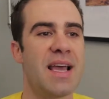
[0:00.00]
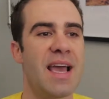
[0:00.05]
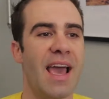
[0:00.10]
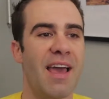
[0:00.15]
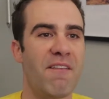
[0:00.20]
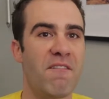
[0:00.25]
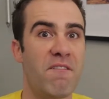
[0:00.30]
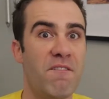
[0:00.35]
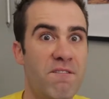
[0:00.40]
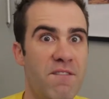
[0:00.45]

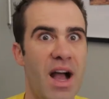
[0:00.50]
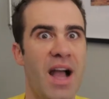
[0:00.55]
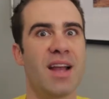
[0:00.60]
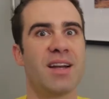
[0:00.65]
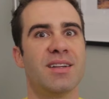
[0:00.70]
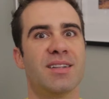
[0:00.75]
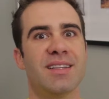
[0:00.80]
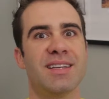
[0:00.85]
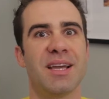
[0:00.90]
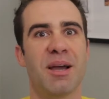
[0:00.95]
And
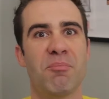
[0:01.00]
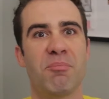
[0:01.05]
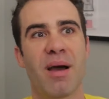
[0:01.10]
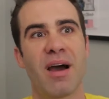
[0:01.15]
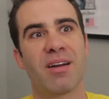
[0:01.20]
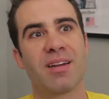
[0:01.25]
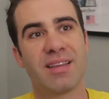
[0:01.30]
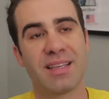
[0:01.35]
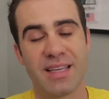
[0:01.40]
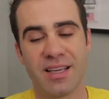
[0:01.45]
finally,
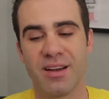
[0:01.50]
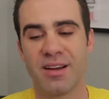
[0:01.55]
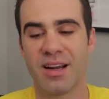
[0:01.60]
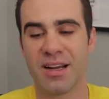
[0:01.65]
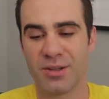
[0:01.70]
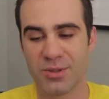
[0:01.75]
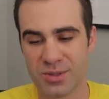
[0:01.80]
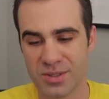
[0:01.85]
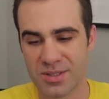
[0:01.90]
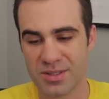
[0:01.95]
about a year,
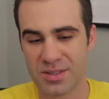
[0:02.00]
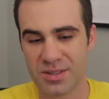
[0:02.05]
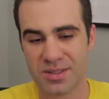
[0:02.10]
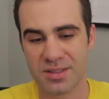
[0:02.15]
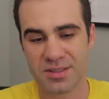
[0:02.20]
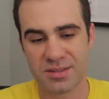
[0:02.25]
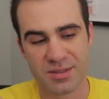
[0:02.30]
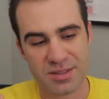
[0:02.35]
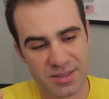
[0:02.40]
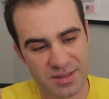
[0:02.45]
it was,
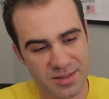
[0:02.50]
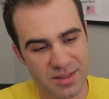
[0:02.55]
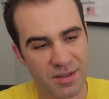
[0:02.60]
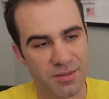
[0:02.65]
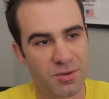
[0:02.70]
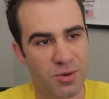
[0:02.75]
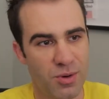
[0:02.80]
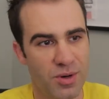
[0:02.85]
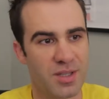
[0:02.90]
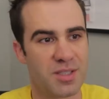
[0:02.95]

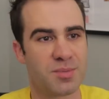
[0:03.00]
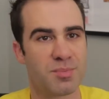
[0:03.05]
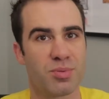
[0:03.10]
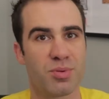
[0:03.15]
of course,